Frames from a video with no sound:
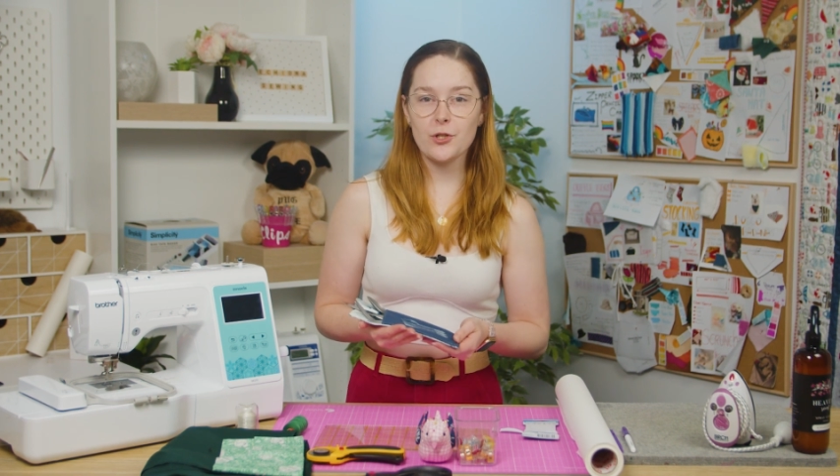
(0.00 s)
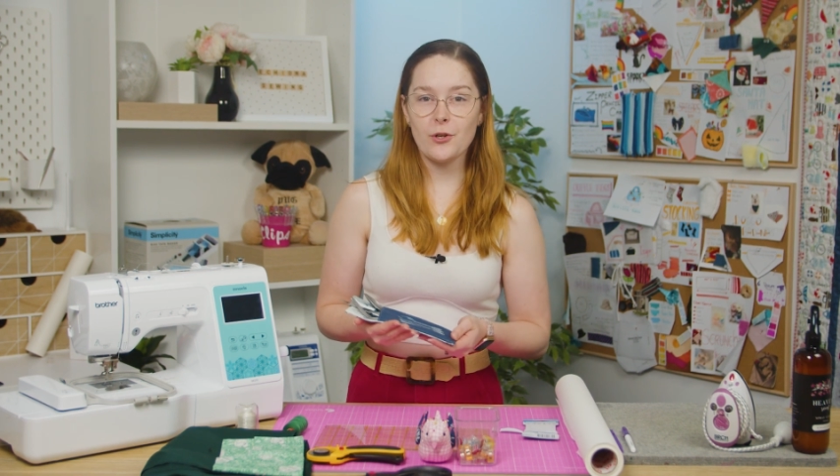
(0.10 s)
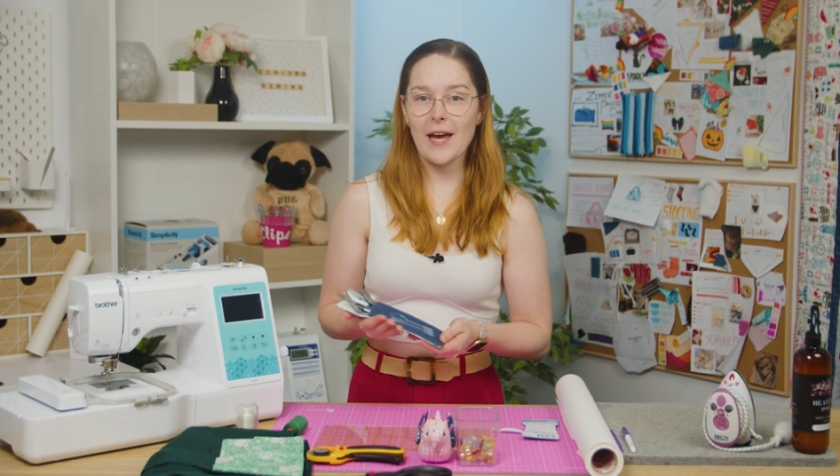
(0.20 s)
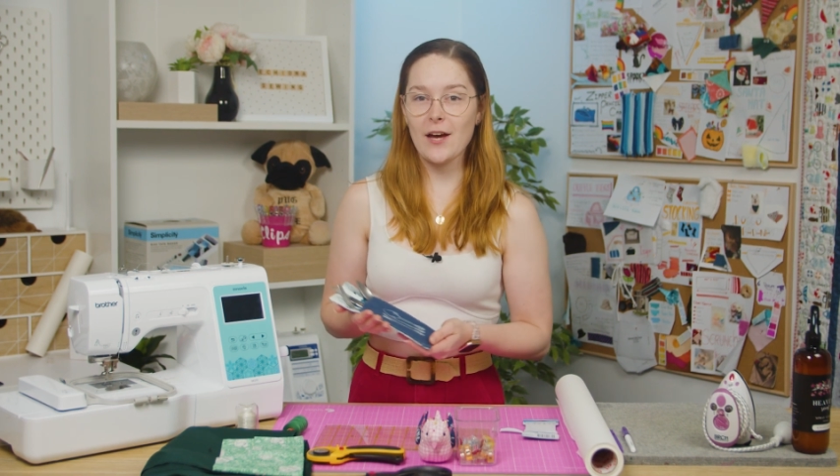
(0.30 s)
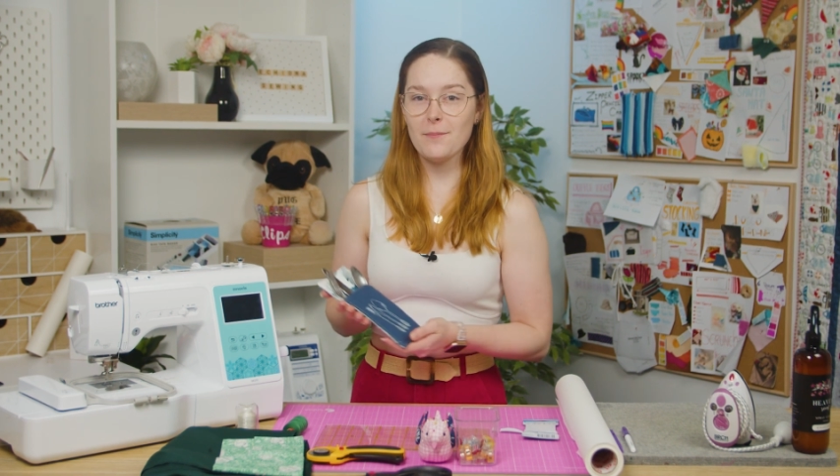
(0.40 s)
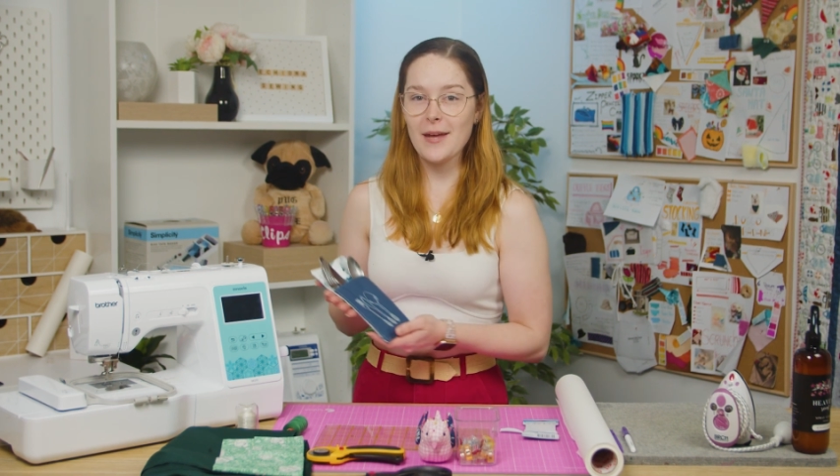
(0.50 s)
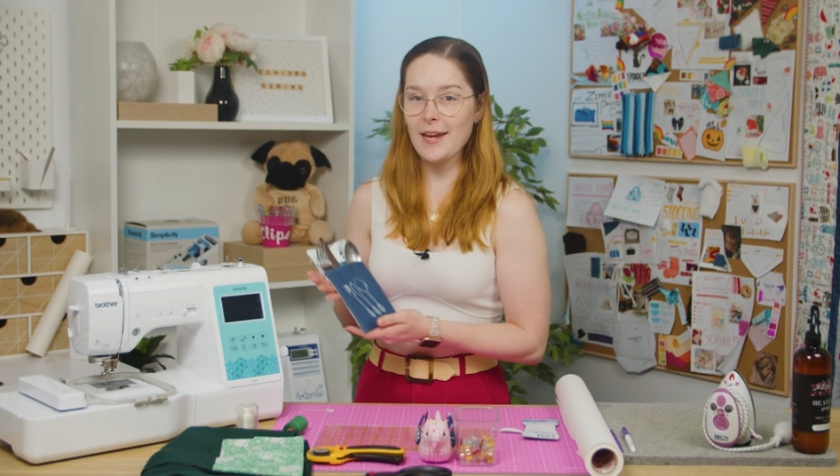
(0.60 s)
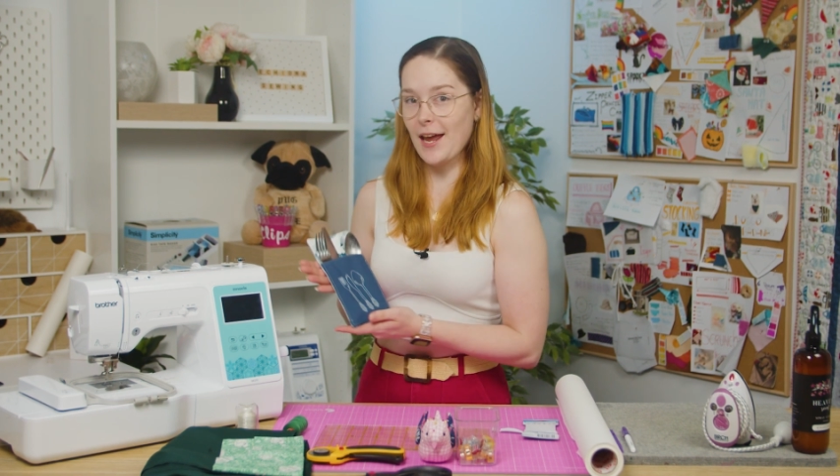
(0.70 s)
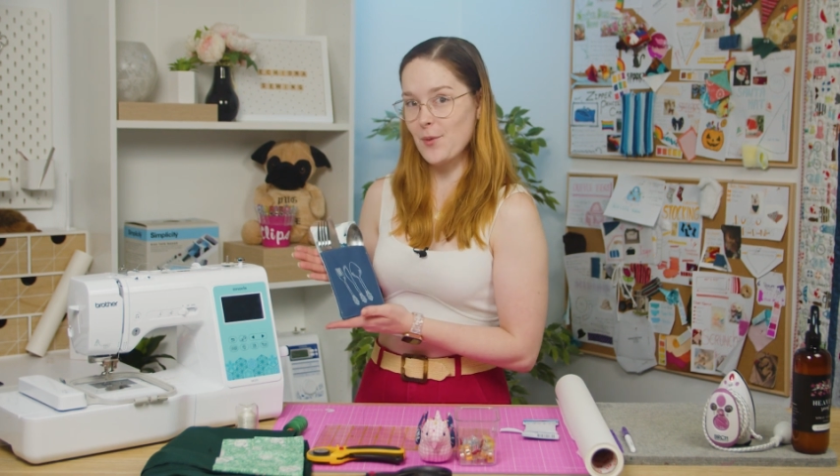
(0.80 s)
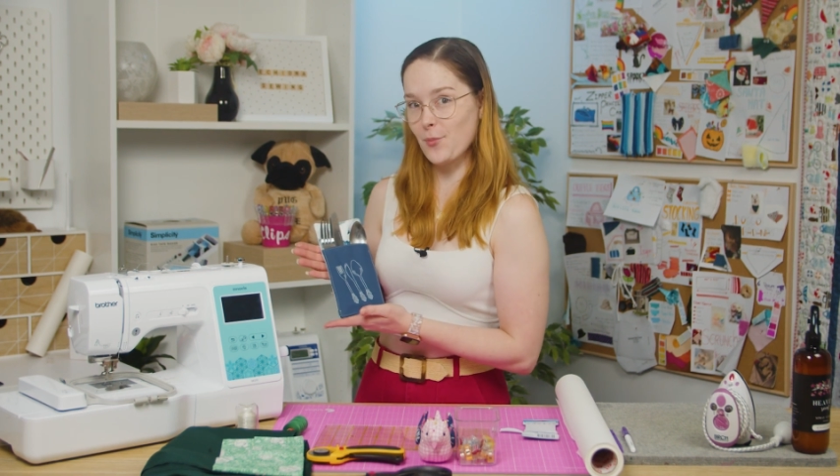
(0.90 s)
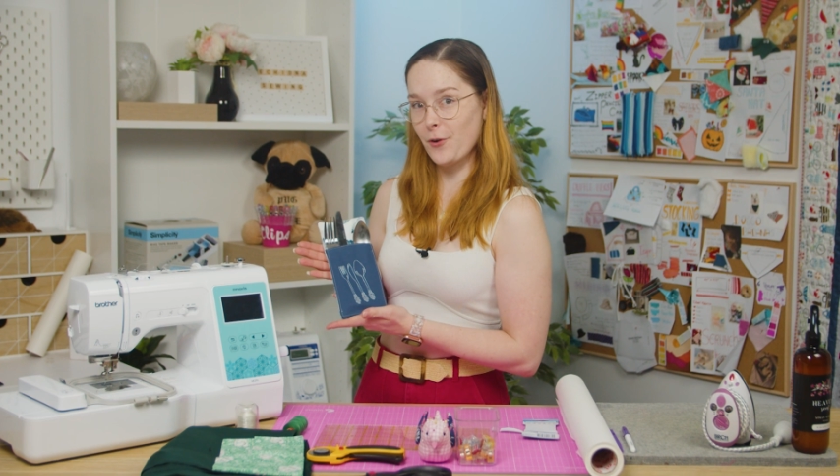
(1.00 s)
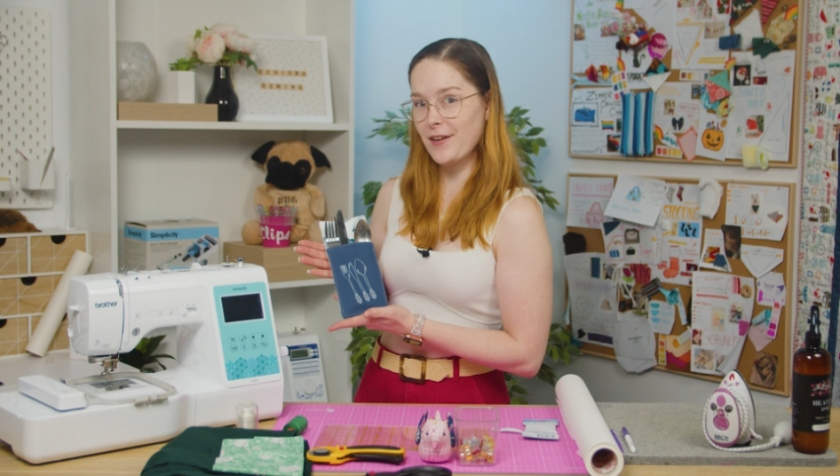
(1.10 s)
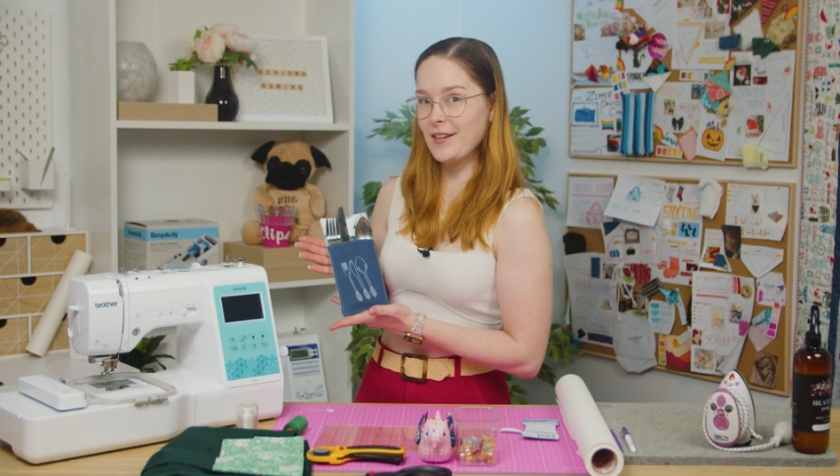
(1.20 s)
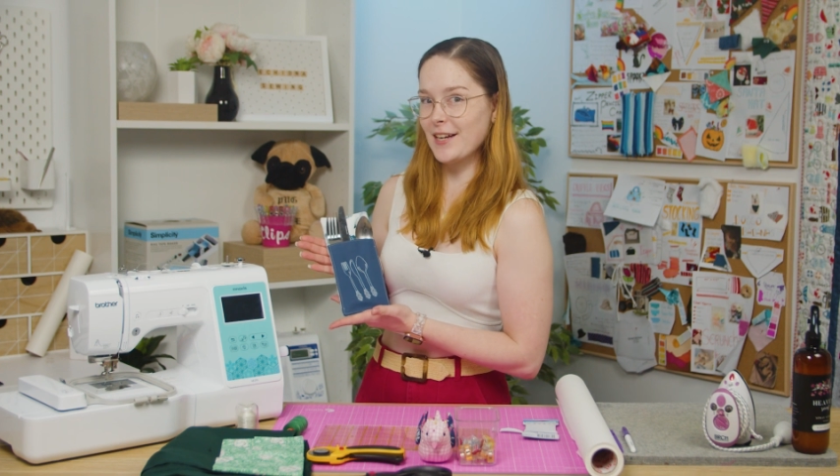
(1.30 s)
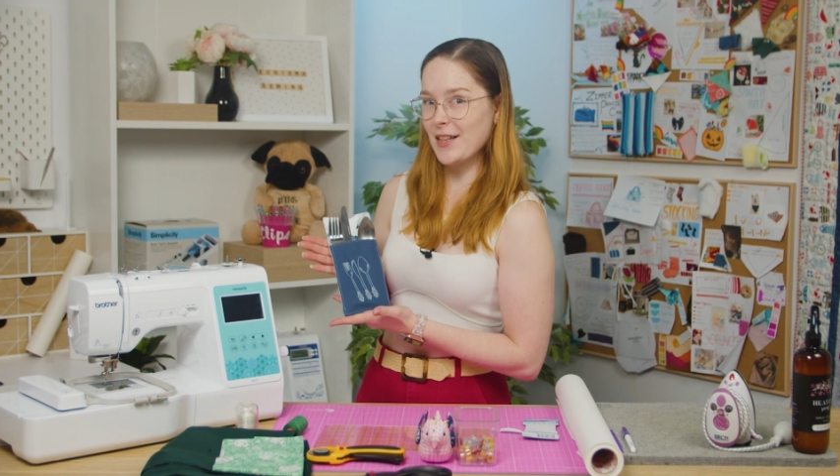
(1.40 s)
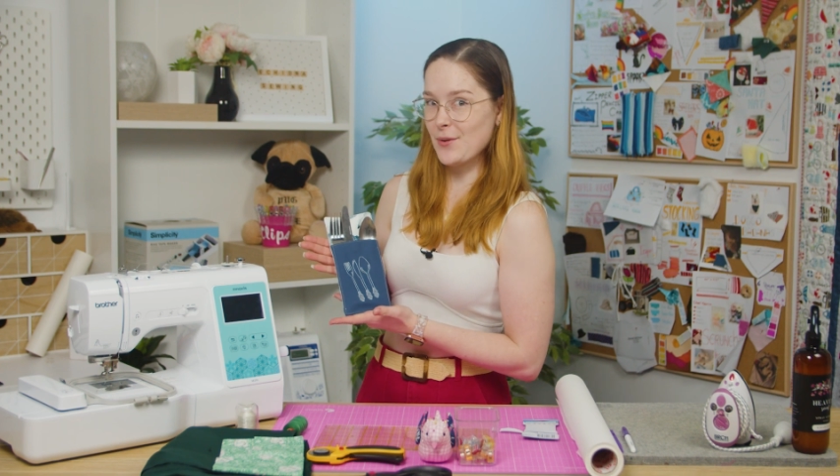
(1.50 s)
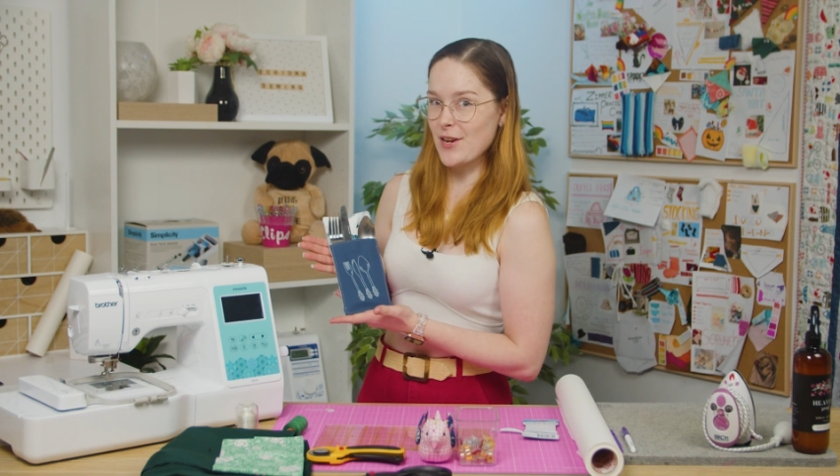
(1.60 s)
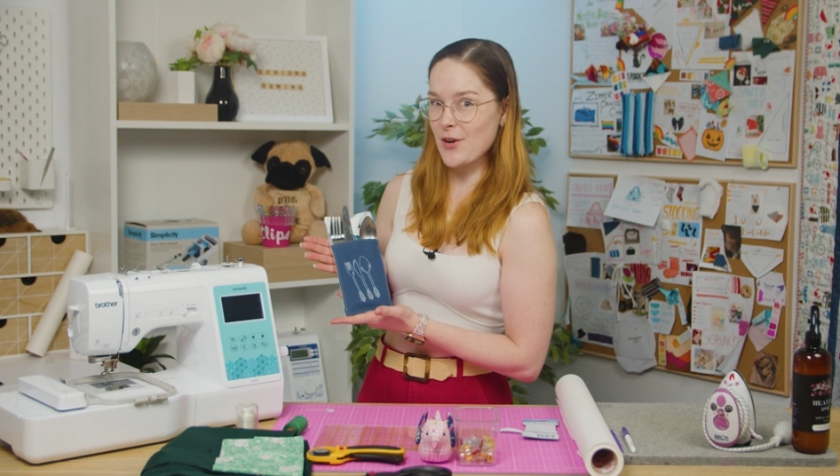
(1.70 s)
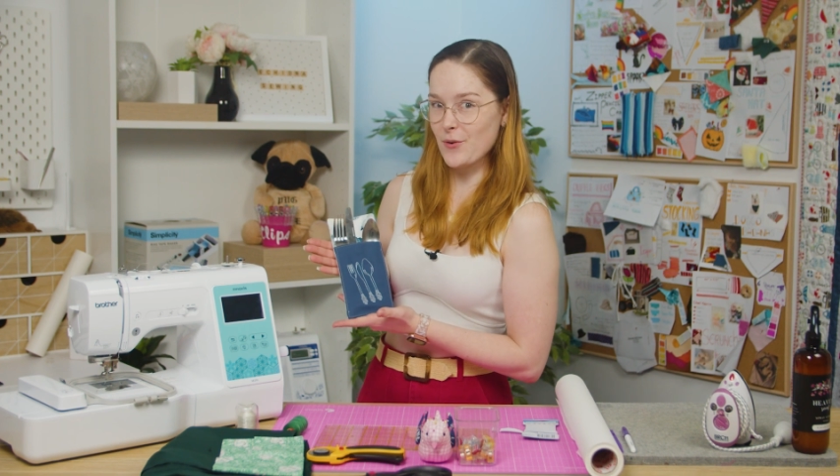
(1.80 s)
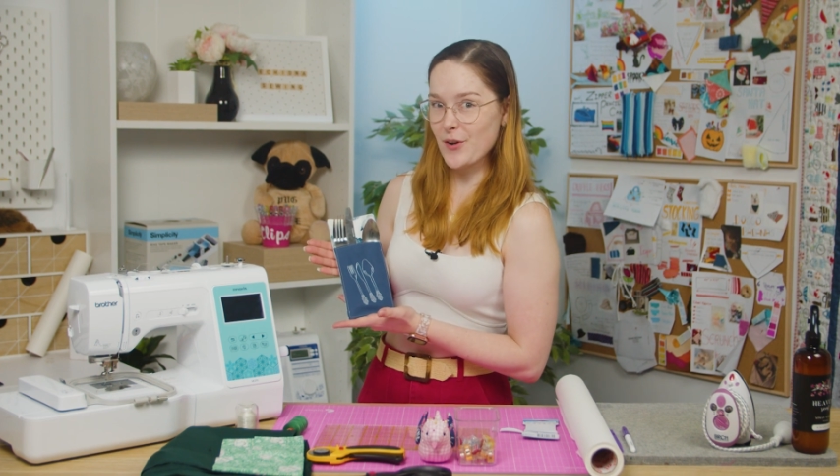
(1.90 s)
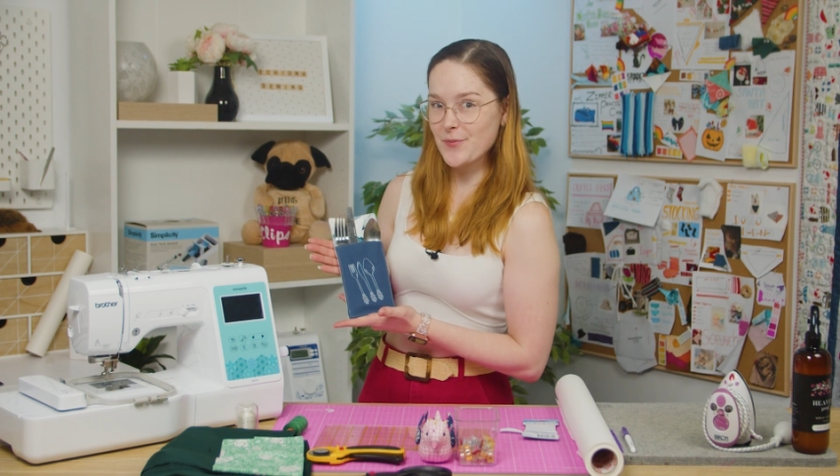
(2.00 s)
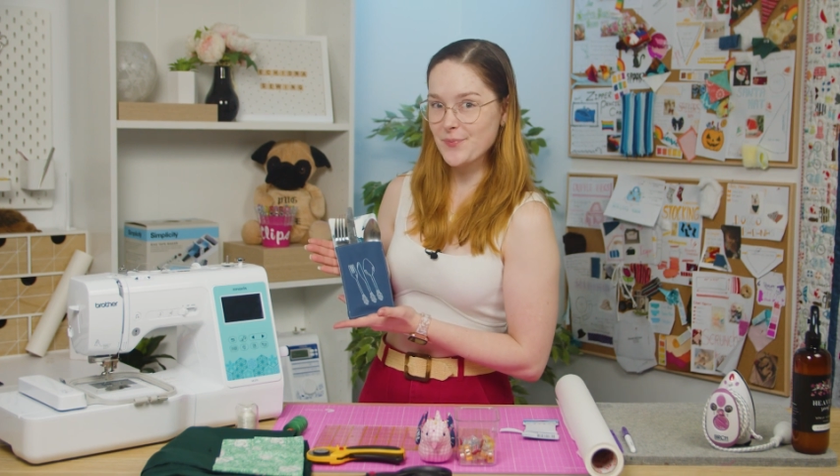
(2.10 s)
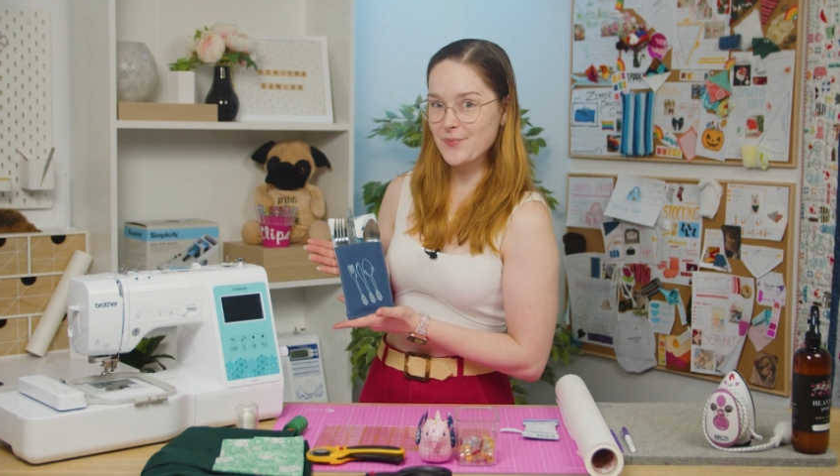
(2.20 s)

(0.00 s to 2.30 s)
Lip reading: show you how to make an embroidered cutlery holder.